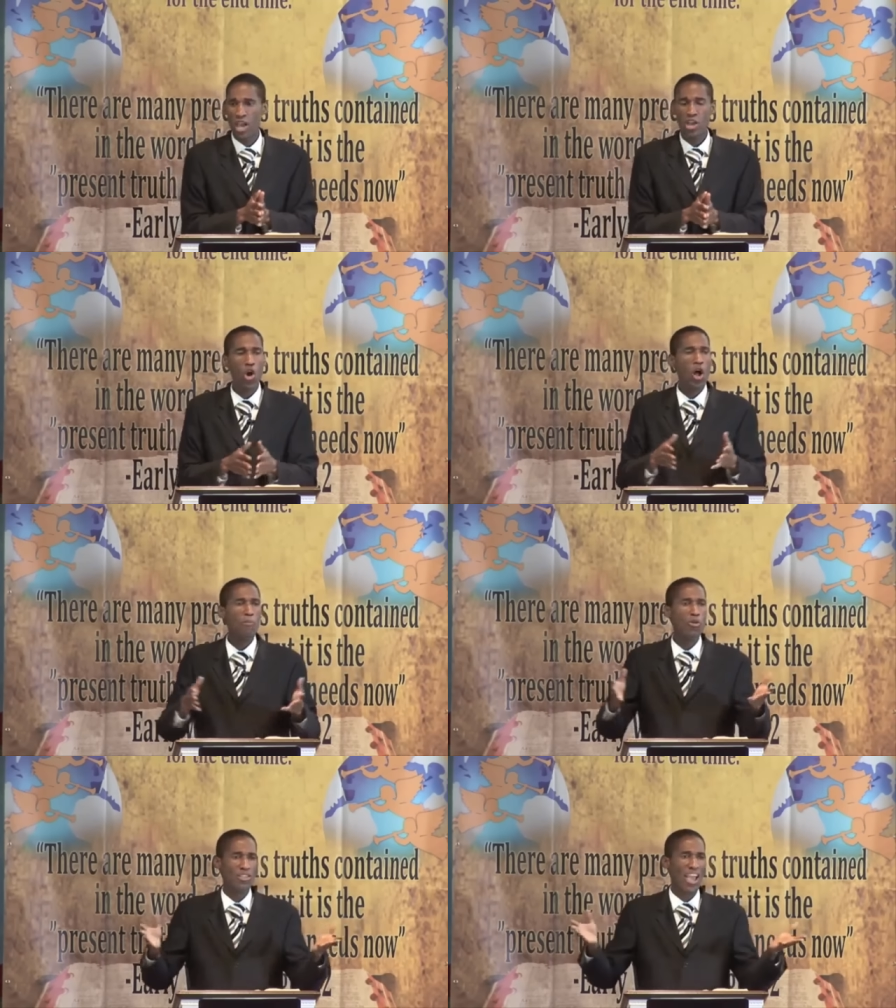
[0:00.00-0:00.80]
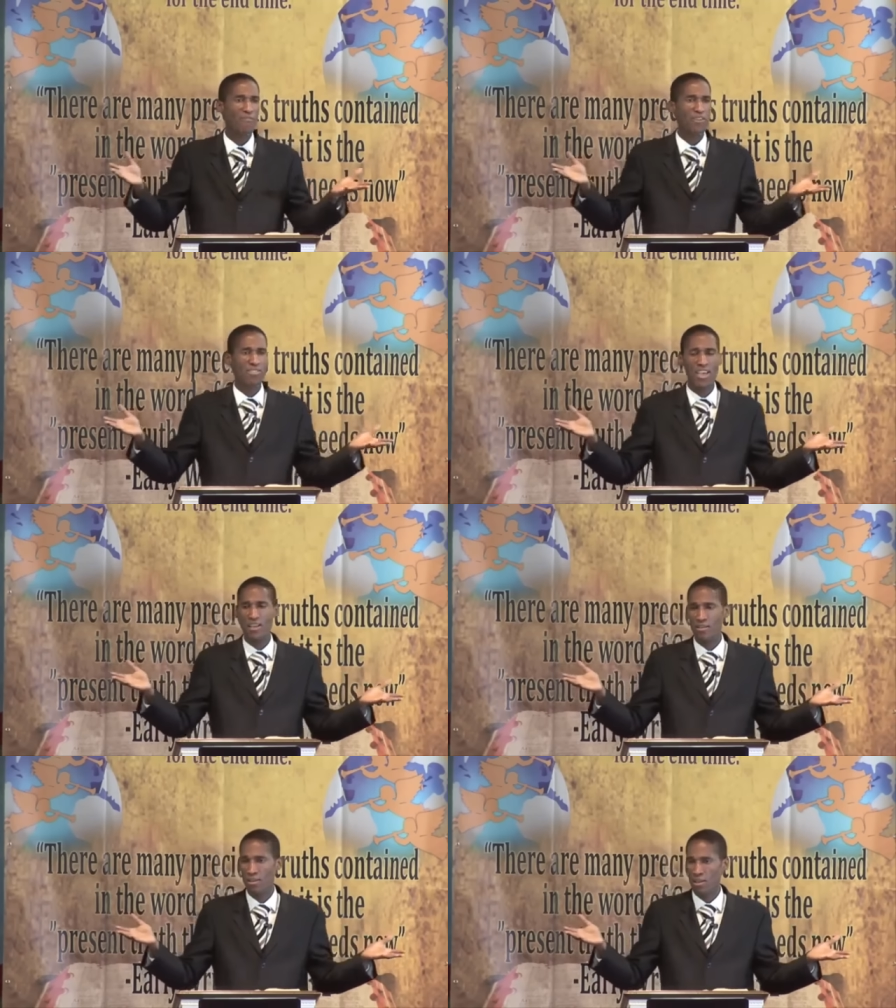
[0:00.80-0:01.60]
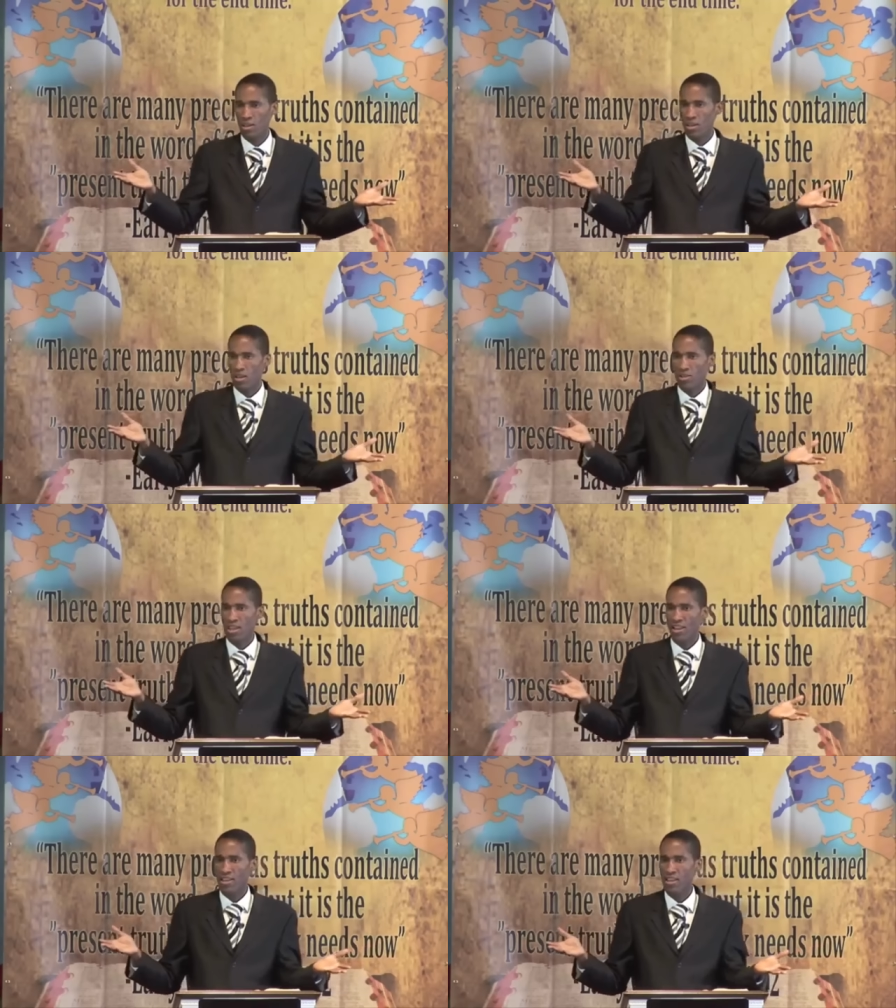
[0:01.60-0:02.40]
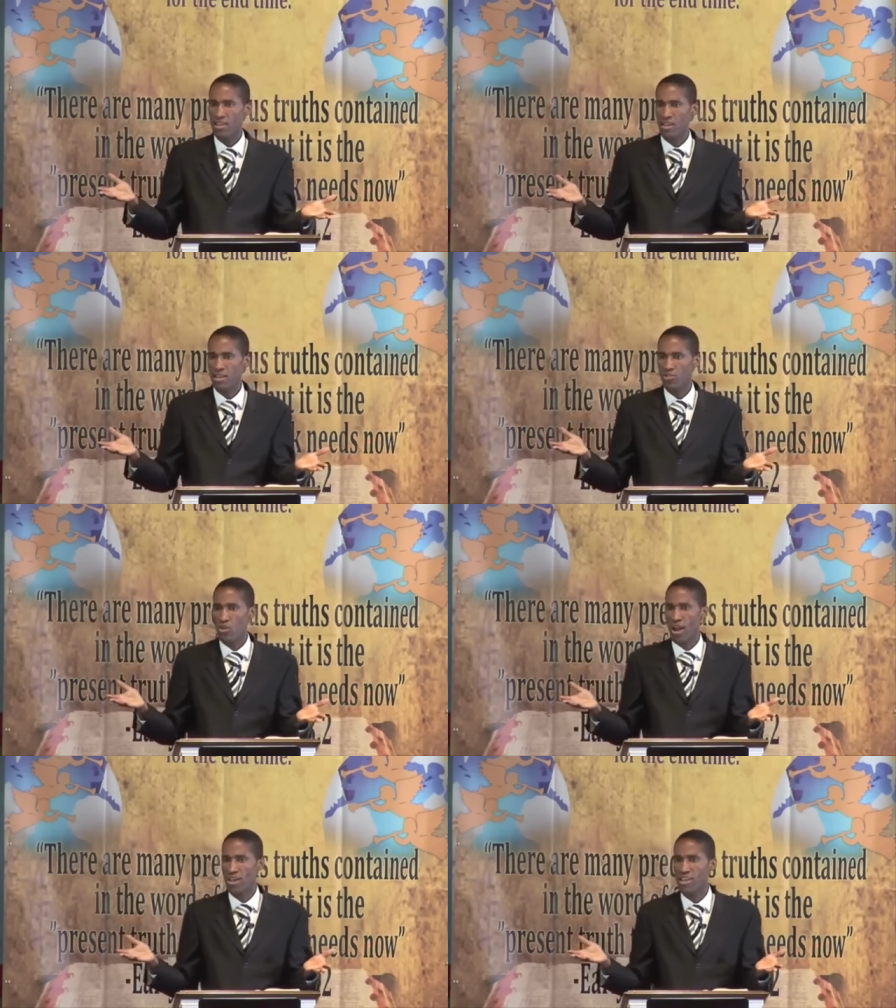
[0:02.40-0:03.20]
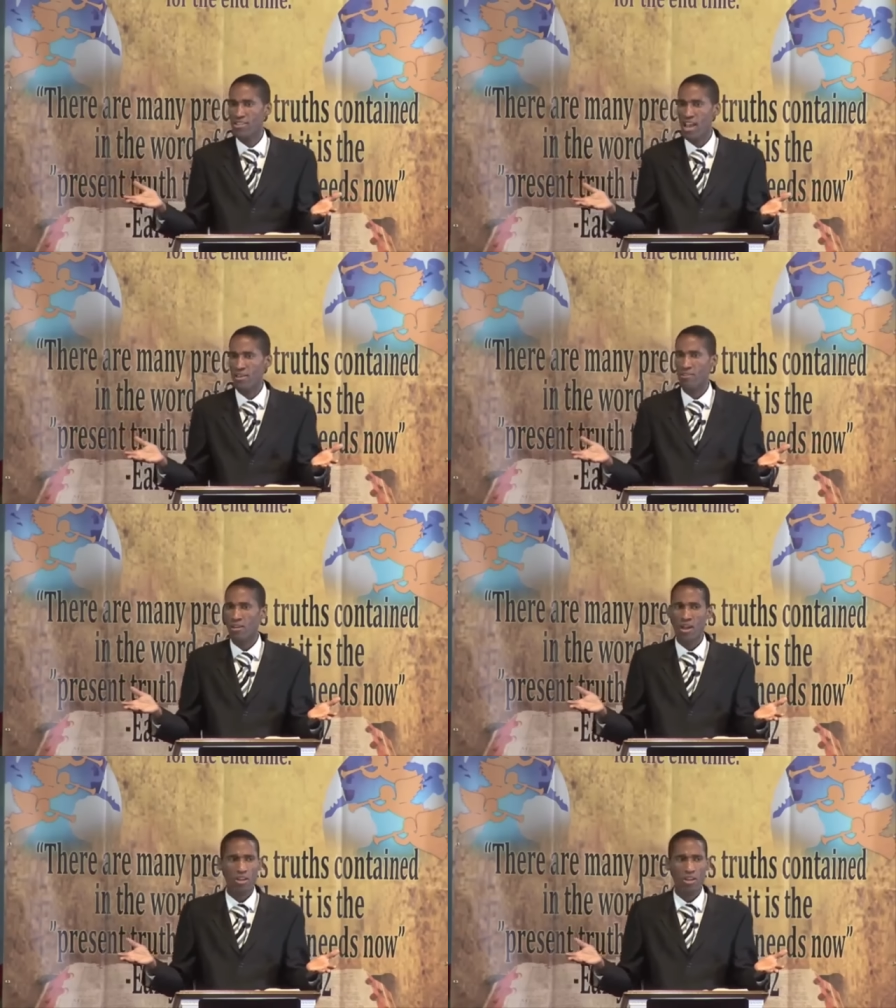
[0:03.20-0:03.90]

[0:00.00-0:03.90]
in almost everything that he, he, try, he says?